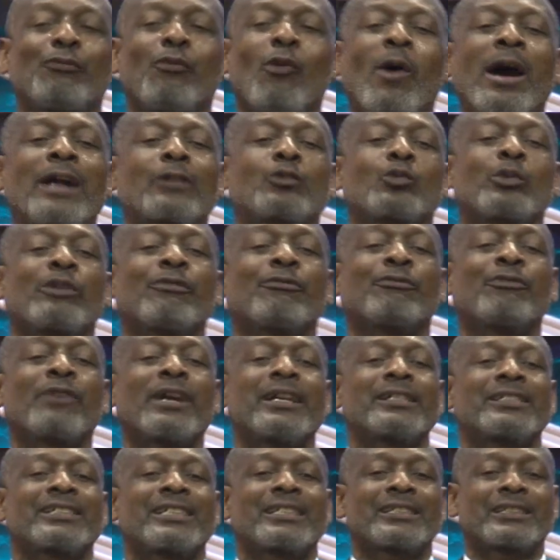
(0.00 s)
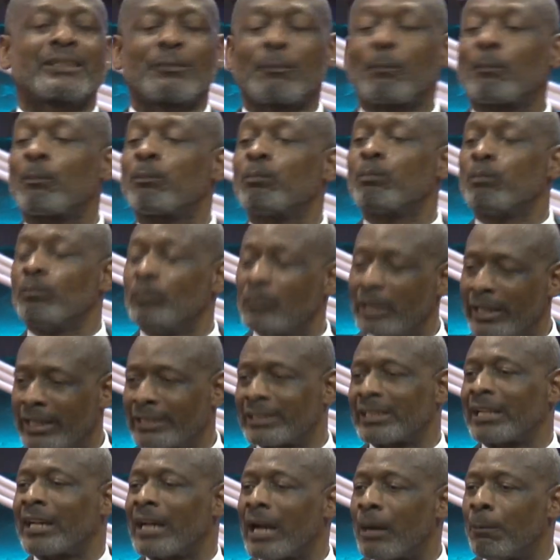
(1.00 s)
what we face as a,
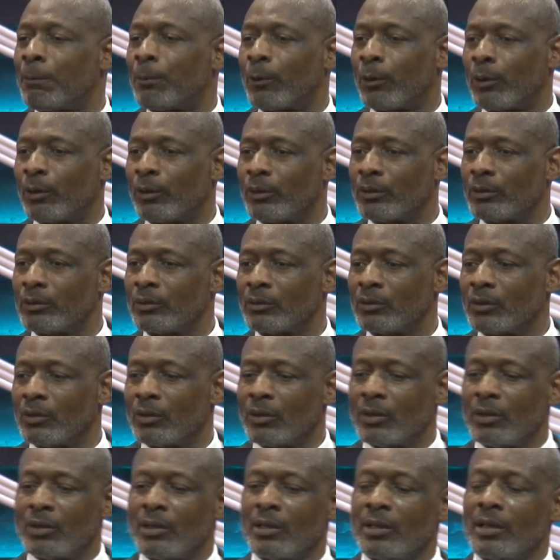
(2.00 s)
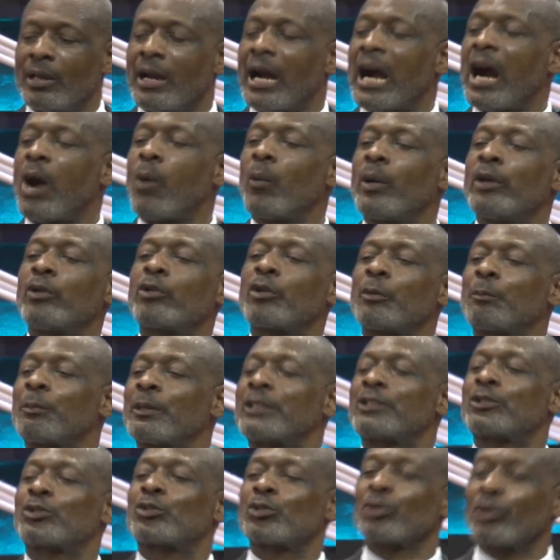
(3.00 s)
as a couple, I will
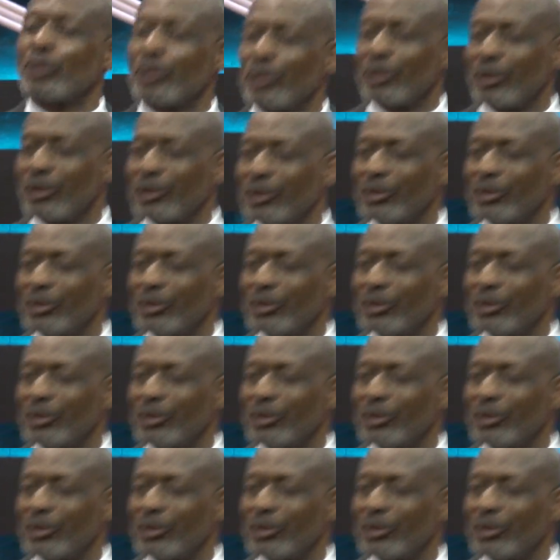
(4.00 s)
repeat to her,